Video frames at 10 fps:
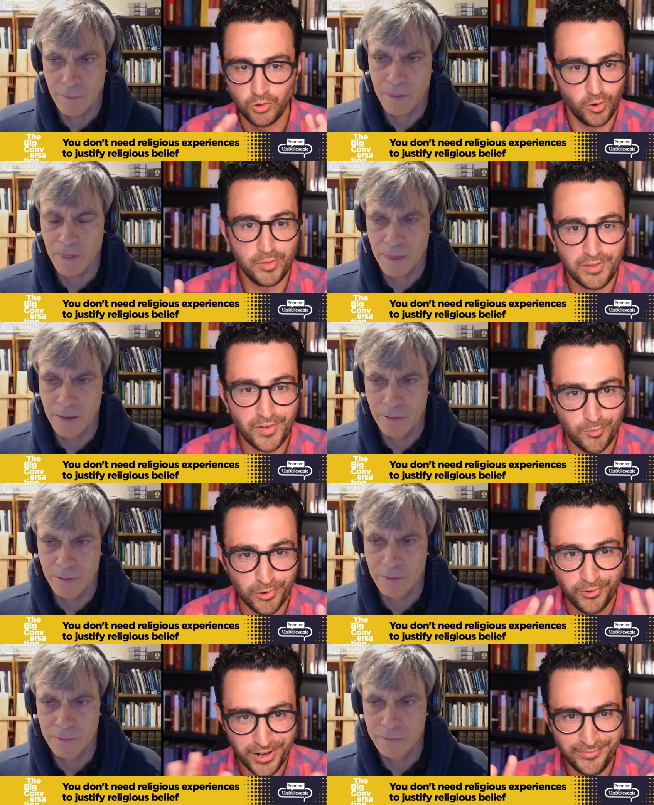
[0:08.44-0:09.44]
Speaker 1: correct me if I'm
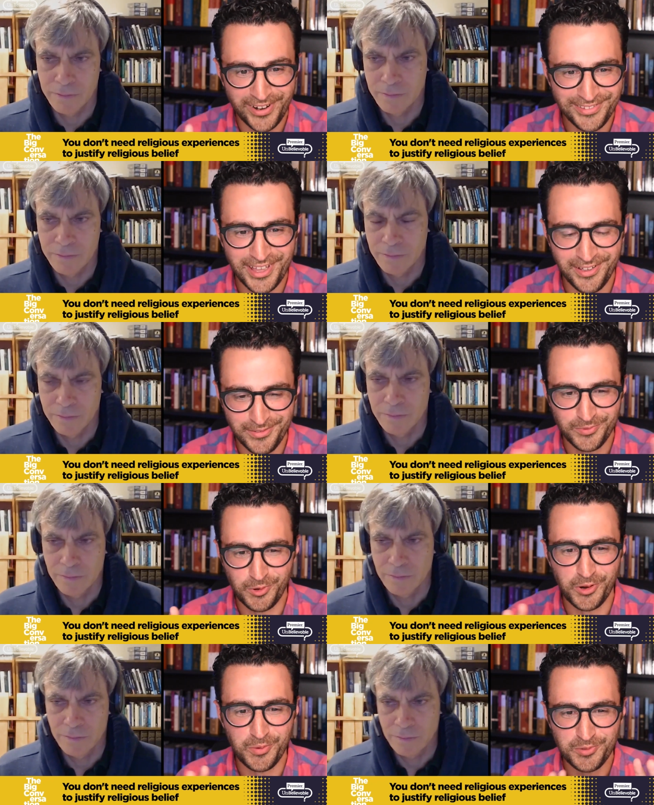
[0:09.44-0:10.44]
wrong, Graham, right? I
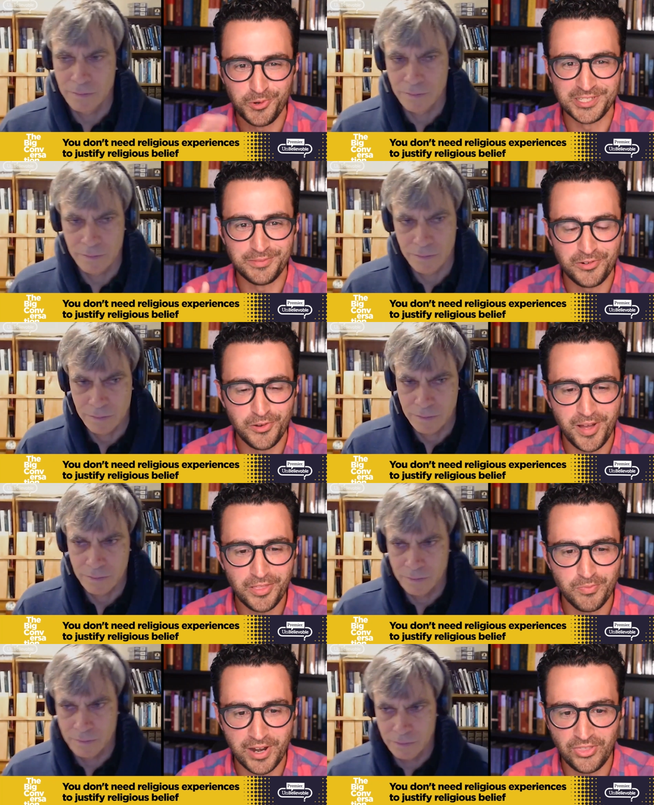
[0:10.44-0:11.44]
don't want to put words in your
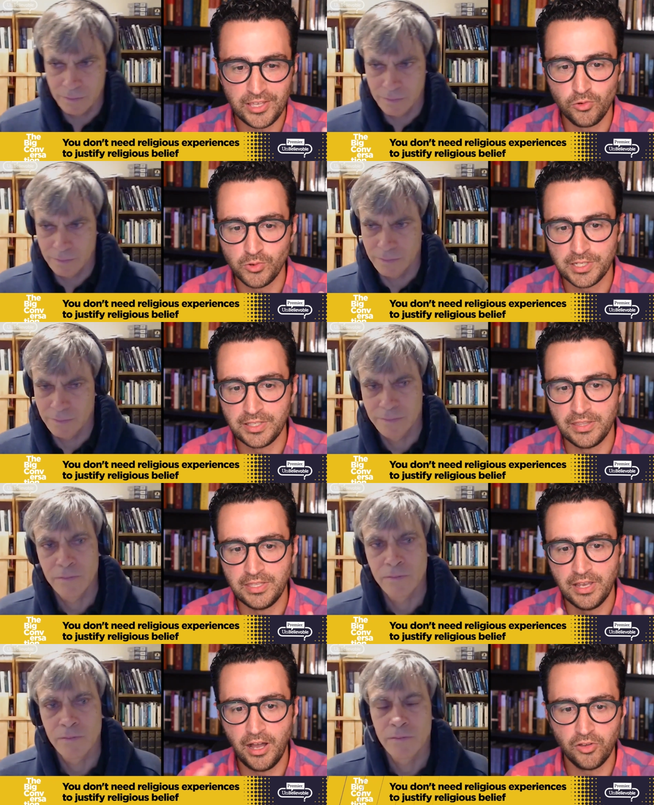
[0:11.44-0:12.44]
mouth, but I think you're saying that
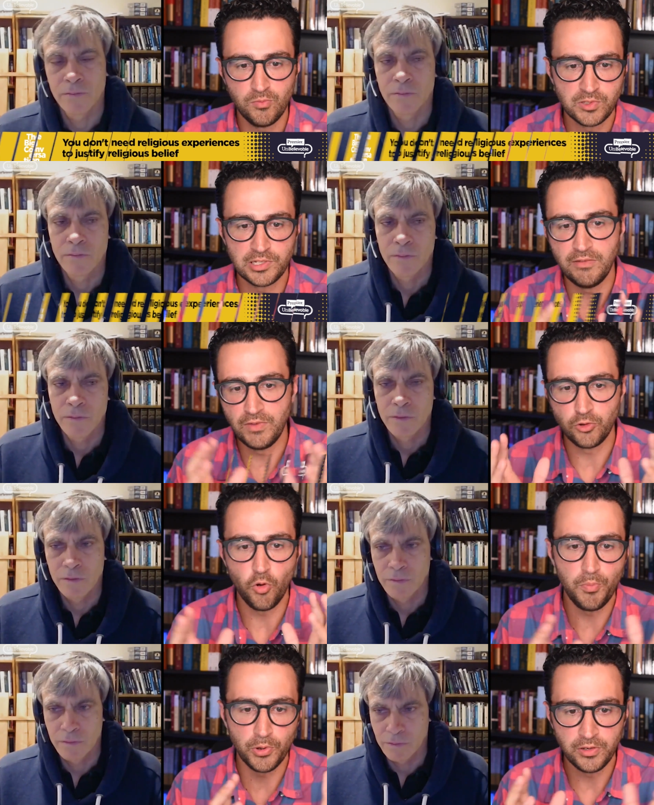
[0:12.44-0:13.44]
the arguments leave it
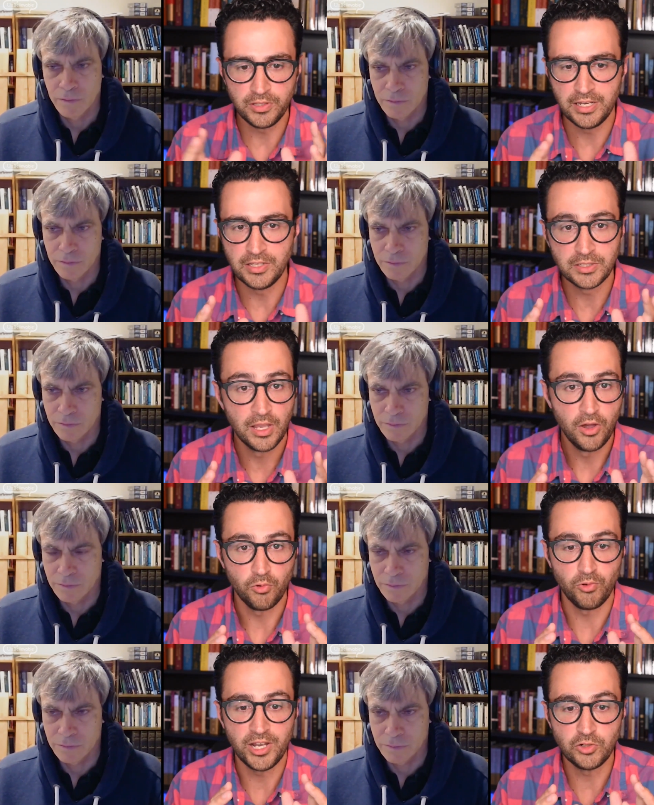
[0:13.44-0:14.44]
open that it's
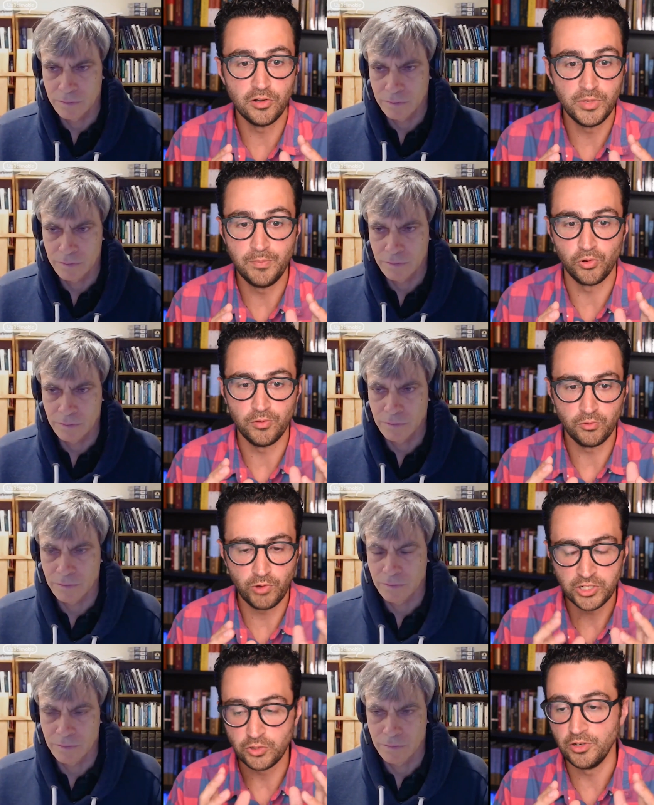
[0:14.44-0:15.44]
rationally, per-
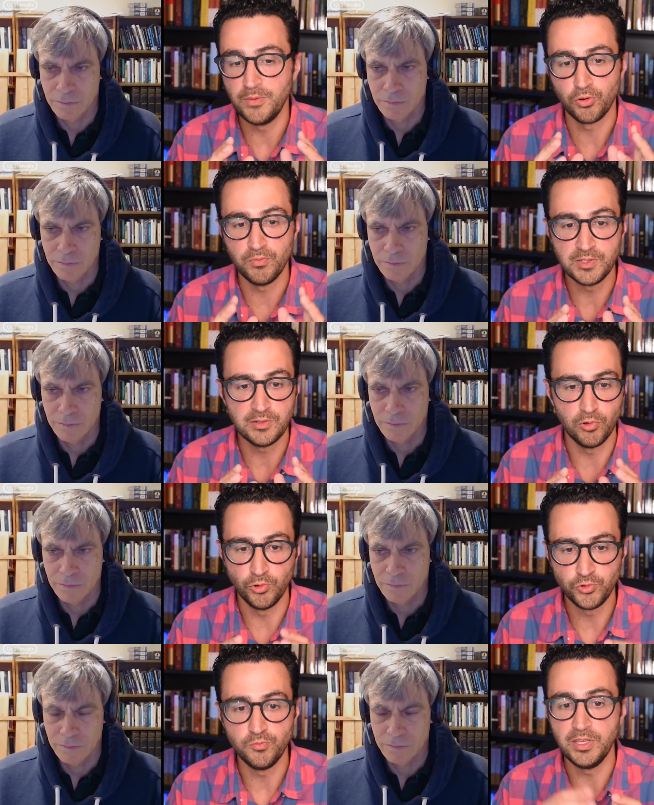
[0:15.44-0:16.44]
rationally
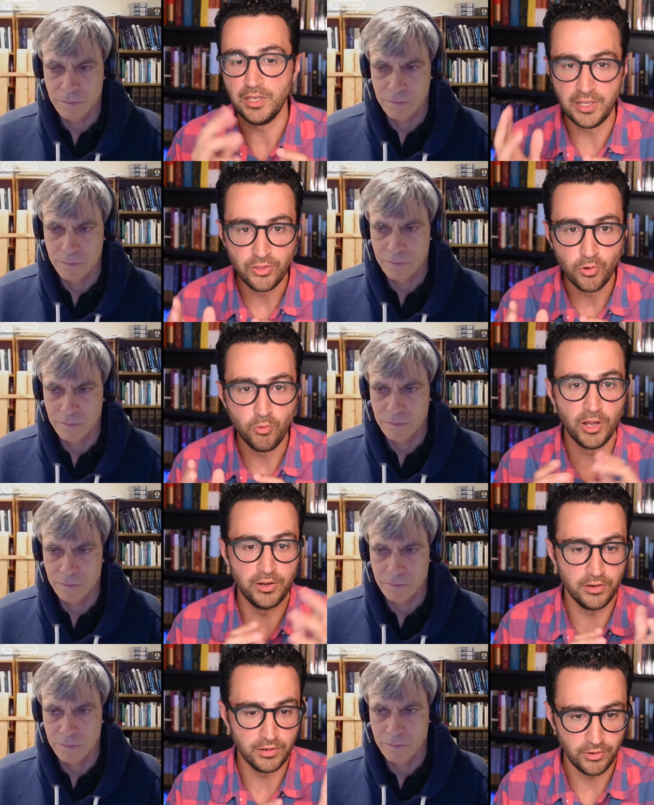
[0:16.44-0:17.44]
permissible to be either
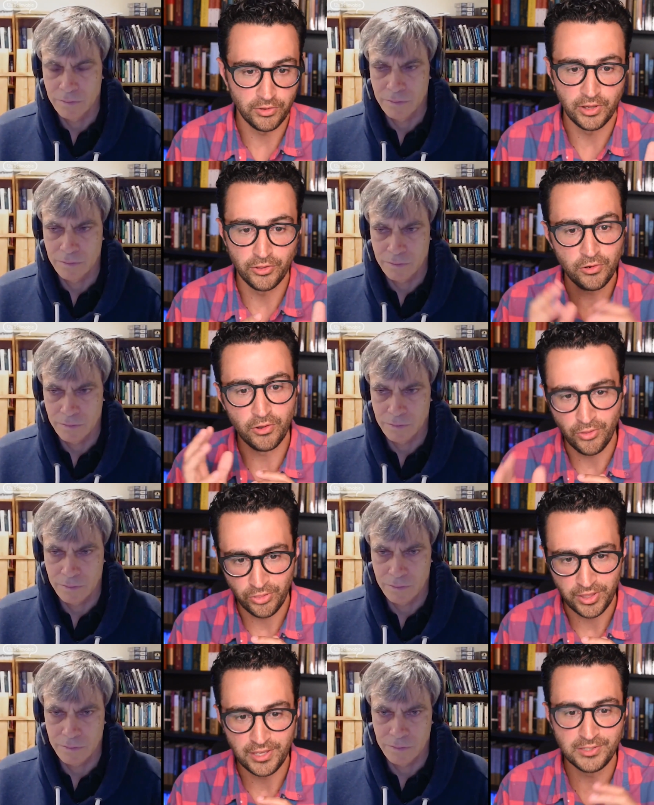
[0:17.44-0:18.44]
one or the other, a
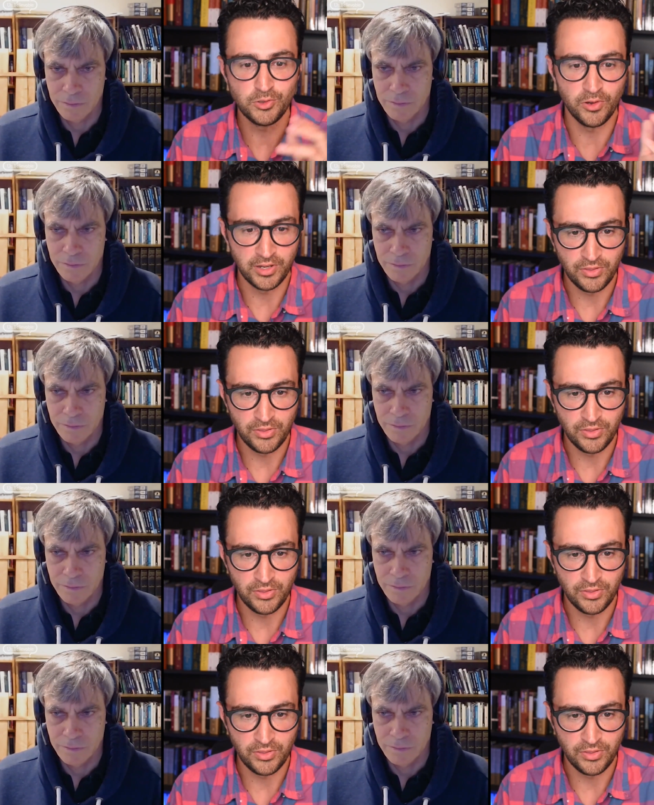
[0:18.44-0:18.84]
theist or an